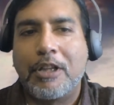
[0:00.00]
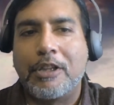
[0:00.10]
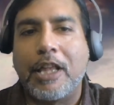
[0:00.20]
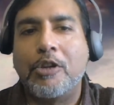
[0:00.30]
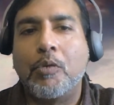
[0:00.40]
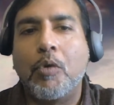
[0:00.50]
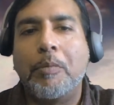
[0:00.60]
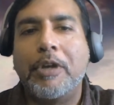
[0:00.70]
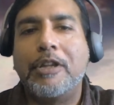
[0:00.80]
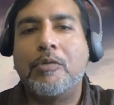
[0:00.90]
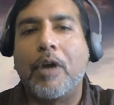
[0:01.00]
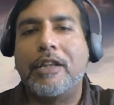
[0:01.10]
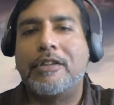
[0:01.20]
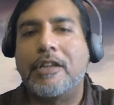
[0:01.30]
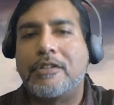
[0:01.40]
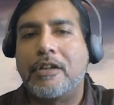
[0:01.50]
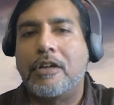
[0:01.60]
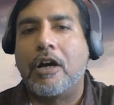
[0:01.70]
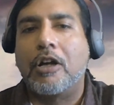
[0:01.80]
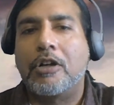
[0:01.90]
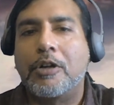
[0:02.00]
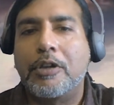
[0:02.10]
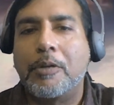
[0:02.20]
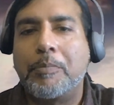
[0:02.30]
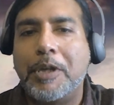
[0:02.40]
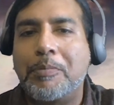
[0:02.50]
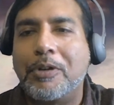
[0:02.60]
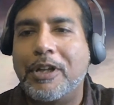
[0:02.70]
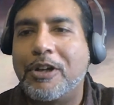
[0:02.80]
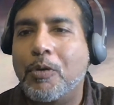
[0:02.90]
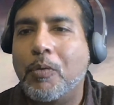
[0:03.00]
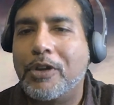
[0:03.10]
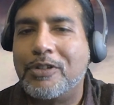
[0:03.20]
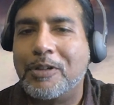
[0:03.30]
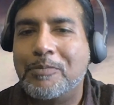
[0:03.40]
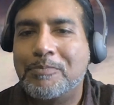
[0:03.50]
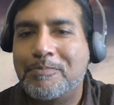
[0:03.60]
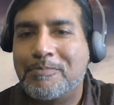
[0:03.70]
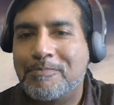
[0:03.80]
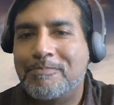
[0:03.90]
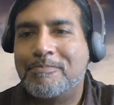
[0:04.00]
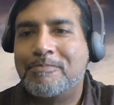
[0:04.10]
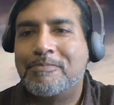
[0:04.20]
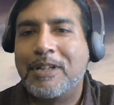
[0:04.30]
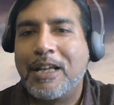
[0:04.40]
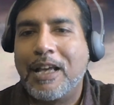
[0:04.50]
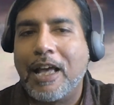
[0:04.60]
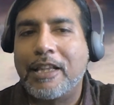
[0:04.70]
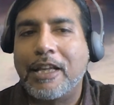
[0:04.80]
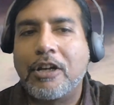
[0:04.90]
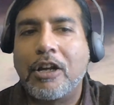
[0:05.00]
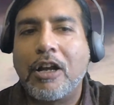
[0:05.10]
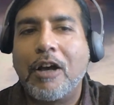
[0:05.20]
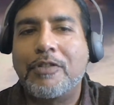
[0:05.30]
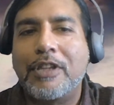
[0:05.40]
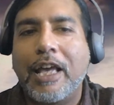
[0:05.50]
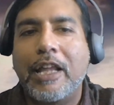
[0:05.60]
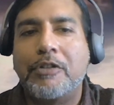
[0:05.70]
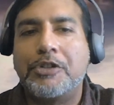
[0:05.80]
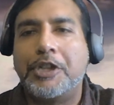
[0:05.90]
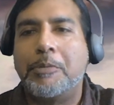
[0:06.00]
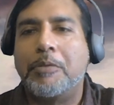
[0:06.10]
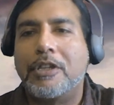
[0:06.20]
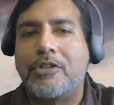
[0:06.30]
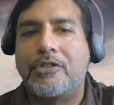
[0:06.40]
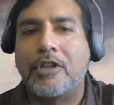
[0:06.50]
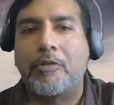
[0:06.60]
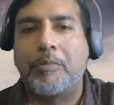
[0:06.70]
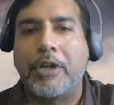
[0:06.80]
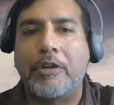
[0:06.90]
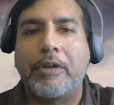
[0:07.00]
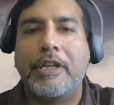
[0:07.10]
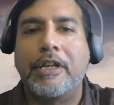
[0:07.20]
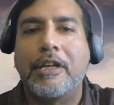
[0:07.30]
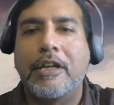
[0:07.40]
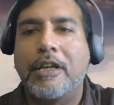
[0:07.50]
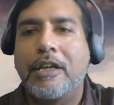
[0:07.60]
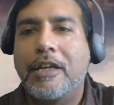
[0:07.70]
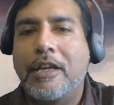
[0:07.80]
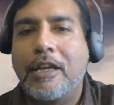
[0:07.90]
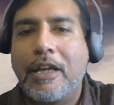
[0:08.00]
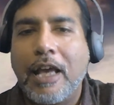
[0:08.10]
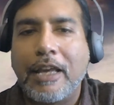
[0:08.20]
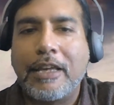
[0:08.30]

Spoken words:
Then the woman went unto all the people in her wisdom, and they cut off the head of Sheba the son of Bichri, and